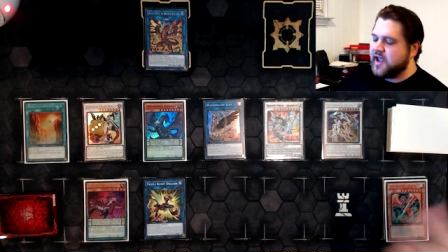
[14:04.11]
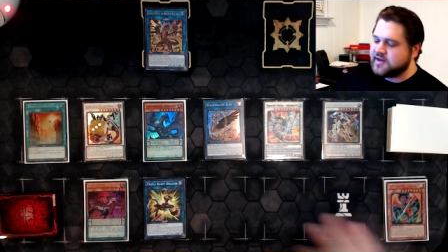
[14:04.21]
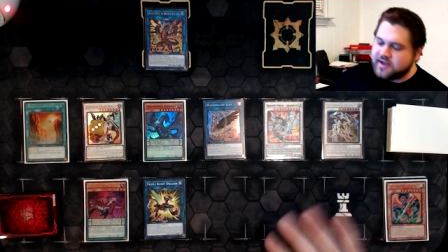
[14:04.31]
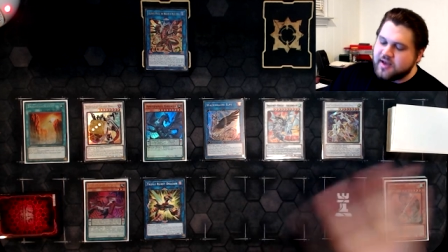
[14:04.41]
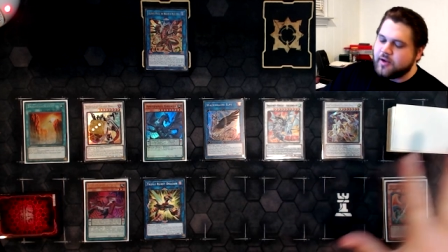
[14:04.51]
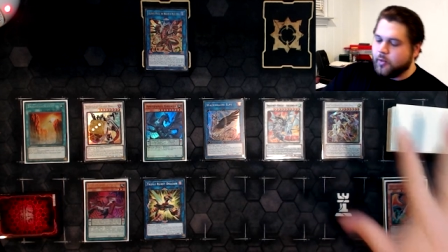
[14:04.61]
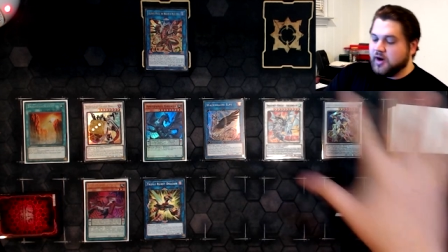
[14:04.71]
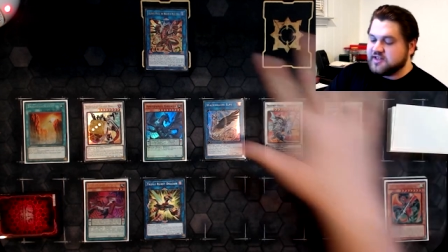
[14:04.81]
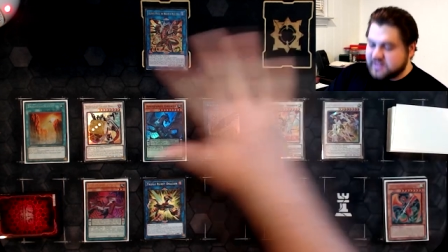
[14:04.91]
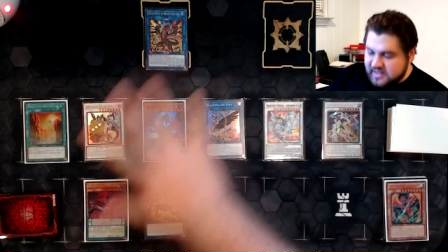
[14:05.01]
no weight.
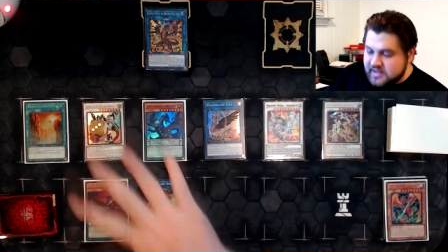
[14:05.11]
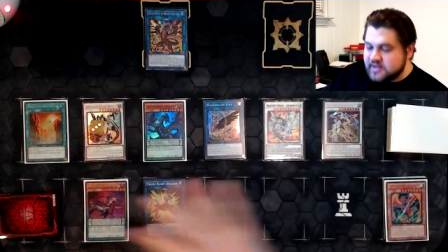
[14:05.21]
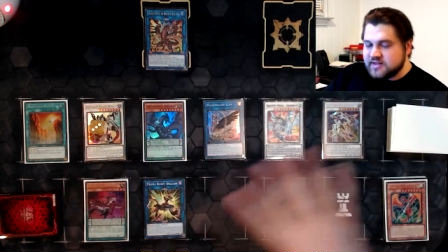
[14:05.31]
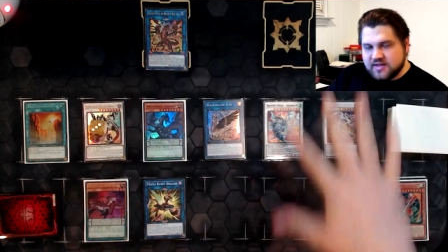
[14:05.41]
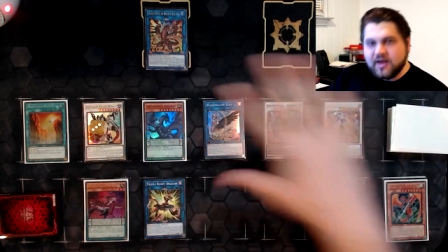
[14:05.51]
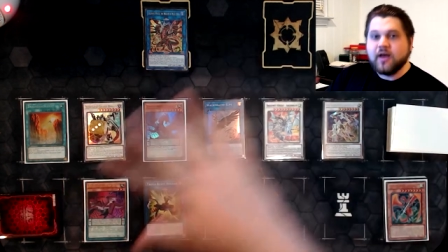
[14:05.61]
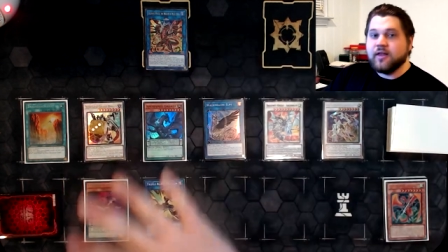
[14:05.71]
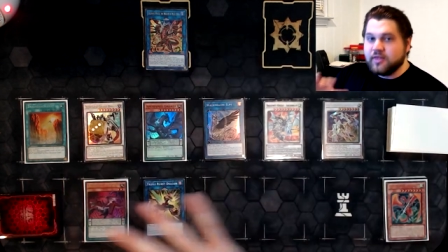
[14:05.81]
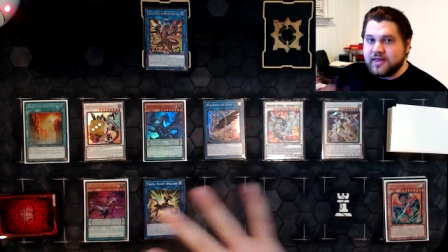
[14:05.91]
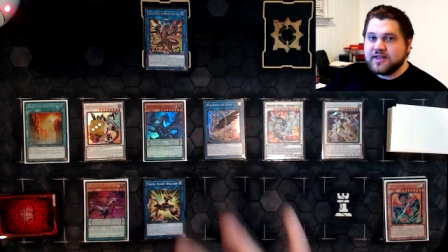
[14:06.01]
Whereas these,
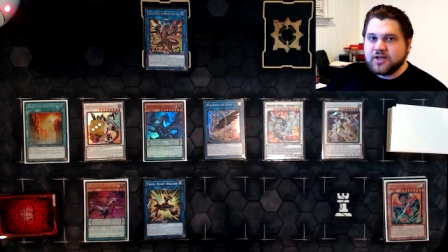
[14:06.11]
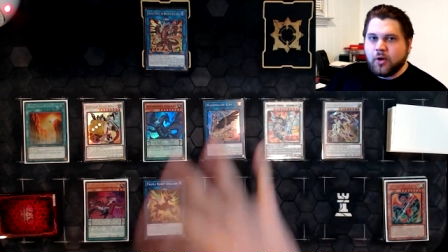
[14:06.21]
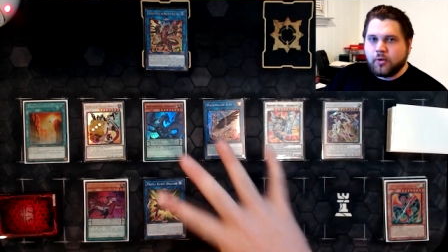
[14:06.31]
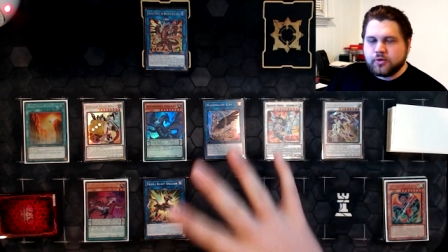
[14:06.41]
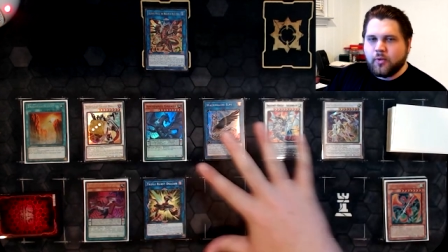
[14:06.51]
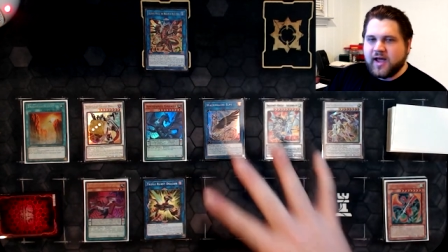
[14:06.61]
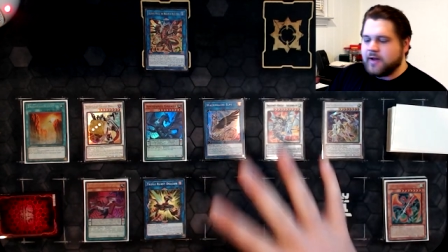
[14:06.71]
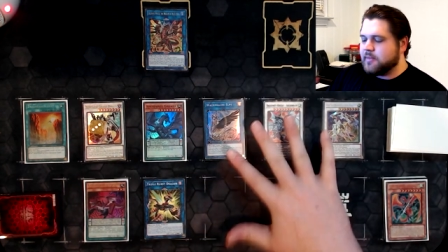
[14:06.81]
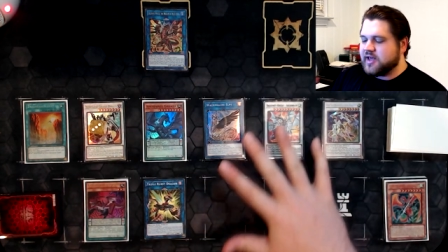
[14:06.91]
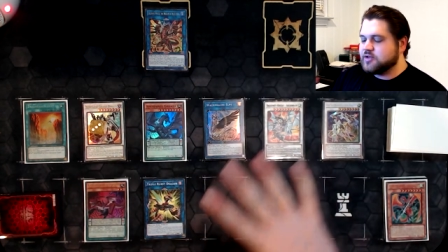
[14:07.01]
these
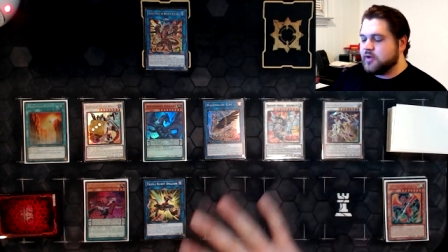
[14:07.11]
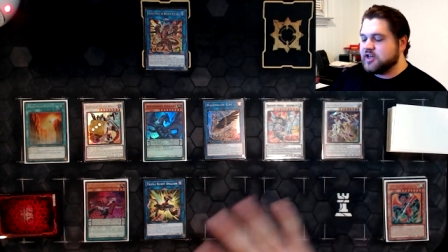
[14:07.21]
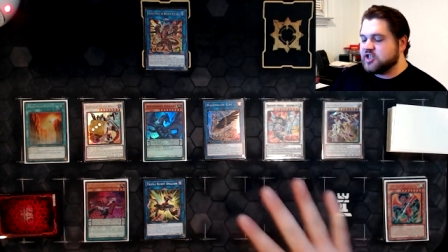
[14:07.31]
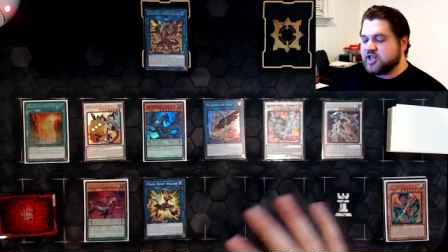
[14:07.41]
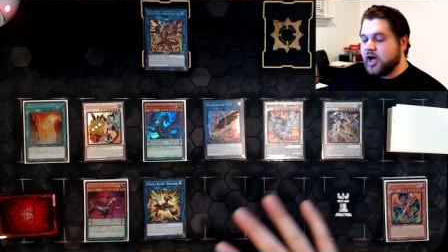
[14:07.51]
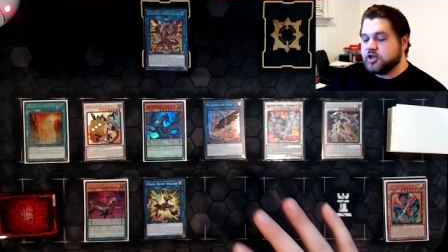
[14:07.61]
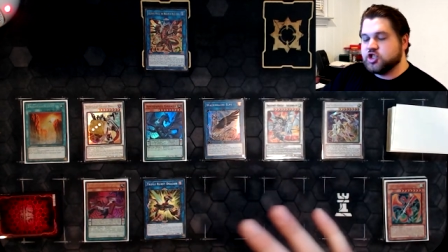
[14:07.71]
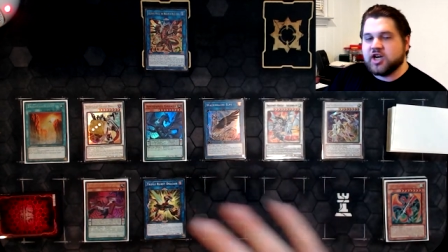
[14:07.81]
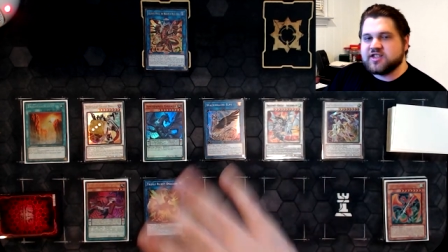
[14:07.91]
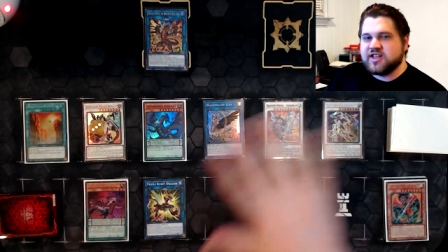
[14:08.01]
hold weight because we could just
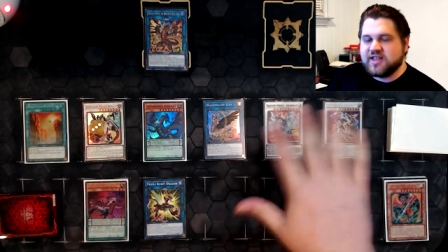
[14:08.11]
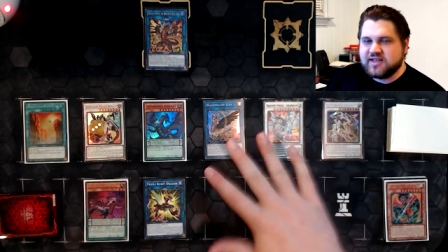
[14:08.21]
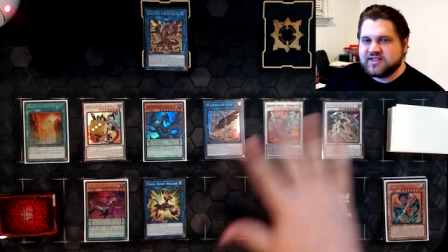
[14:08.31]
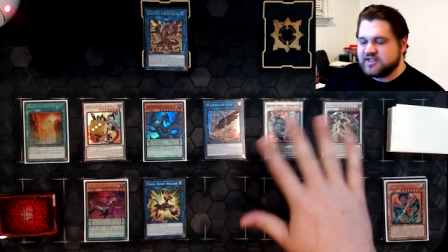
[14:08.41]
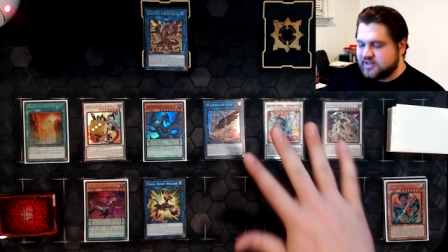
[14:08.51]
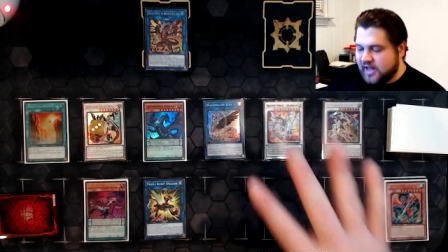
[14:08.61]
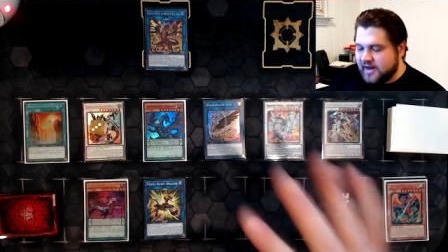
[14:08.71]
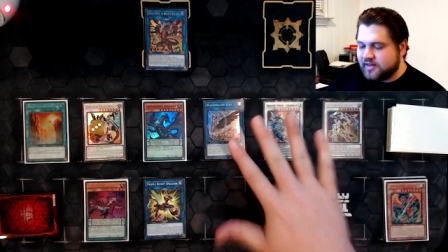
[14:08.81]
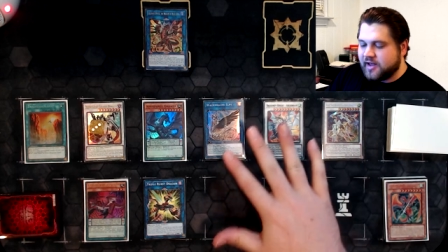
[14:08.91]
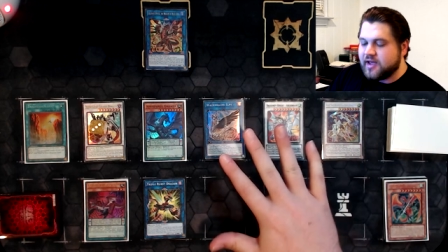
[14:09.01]
adjust these
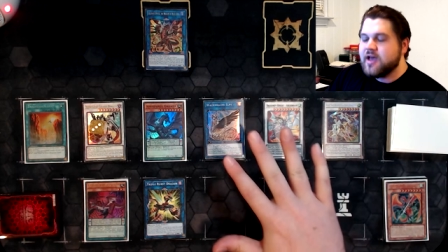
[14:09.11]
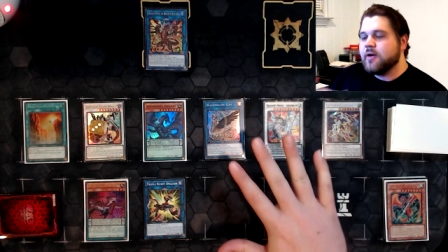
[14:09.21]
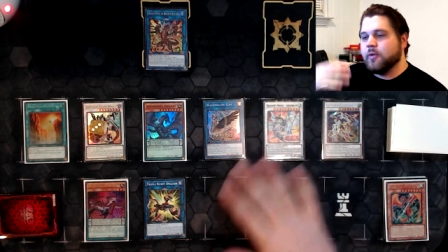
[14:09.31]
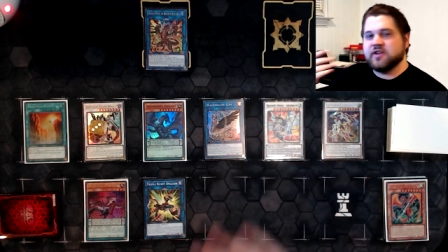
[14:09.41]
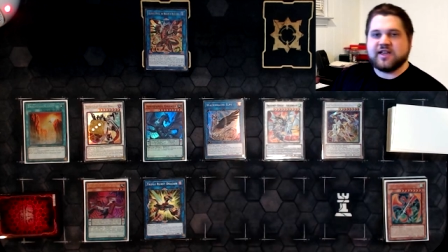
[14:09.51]
slightly.